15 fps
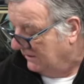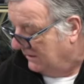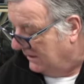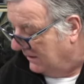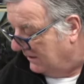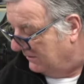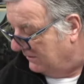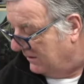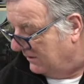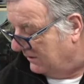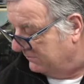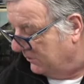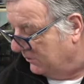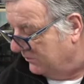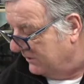And I
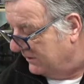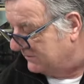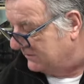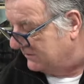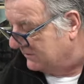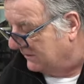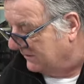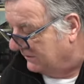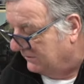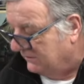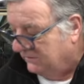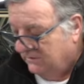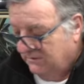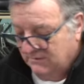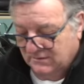bought this as a
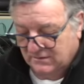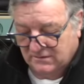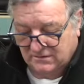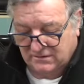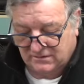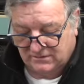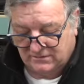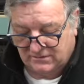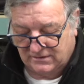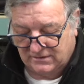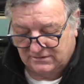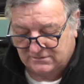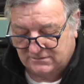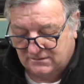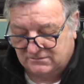little thing.
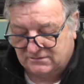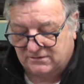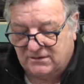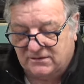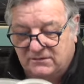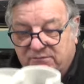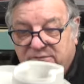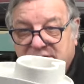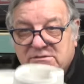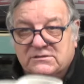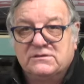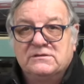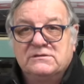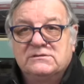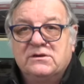It's a thing that fits
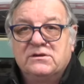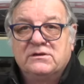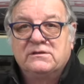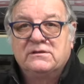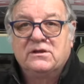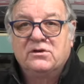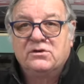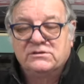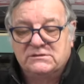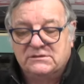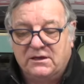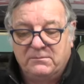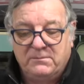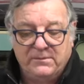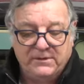on the side of the hot
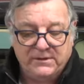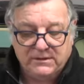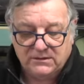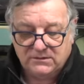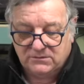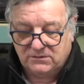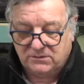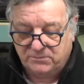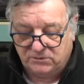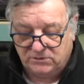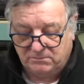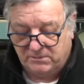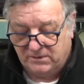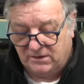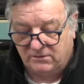tub, You can put
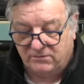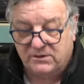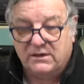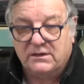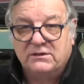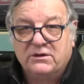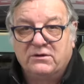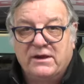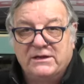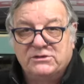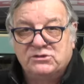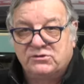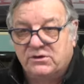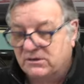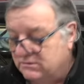your beer in it and your ashtray,